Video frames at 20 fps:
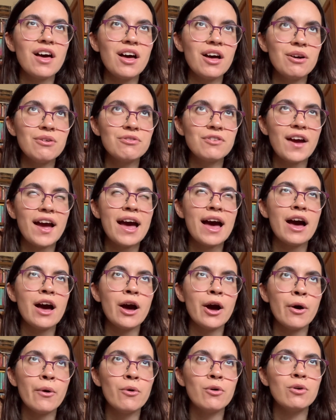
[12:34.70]

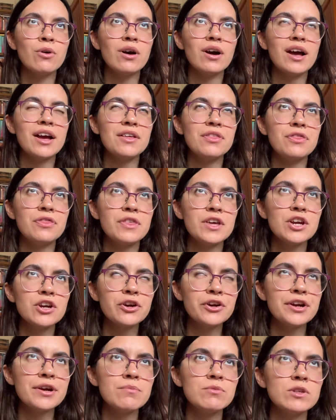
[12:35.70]
how, I think
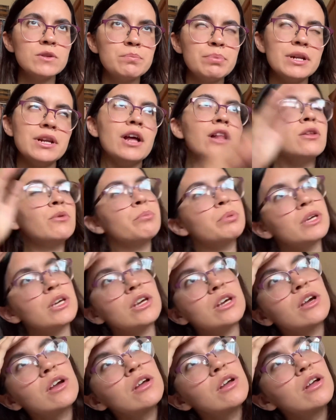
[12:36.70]
her name was
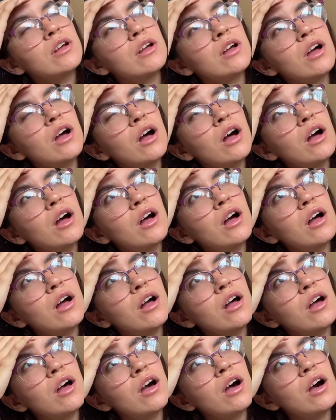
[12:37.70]
Penelope,
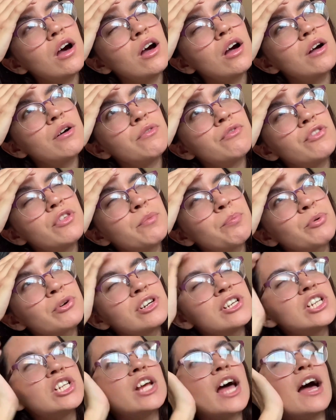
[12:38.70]
of the
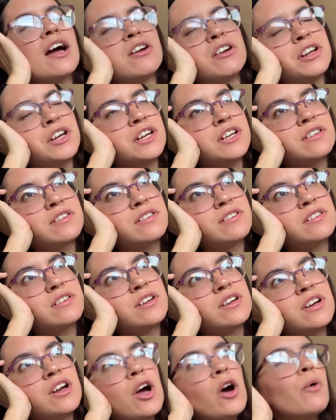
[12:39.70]
protagonist.
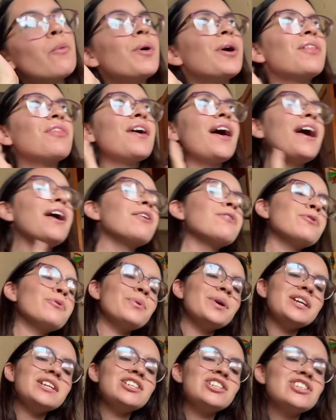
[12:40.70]
Well, the
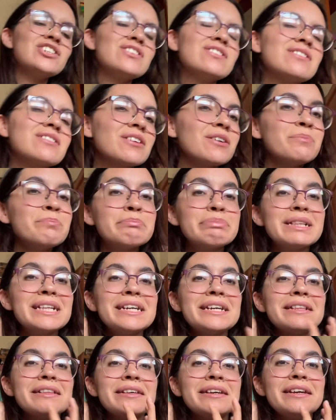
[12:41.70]
heroine just
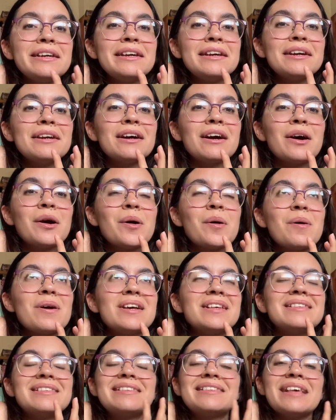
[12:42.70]
completely
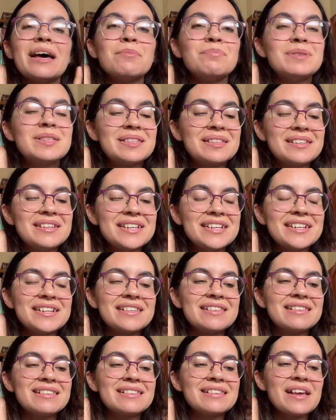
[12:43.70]
accepts this,
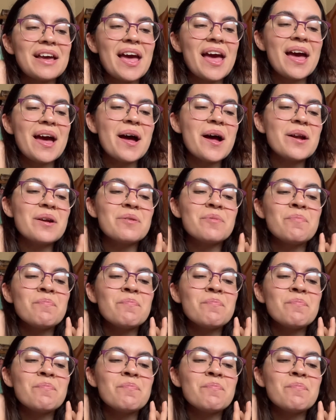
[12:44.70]
and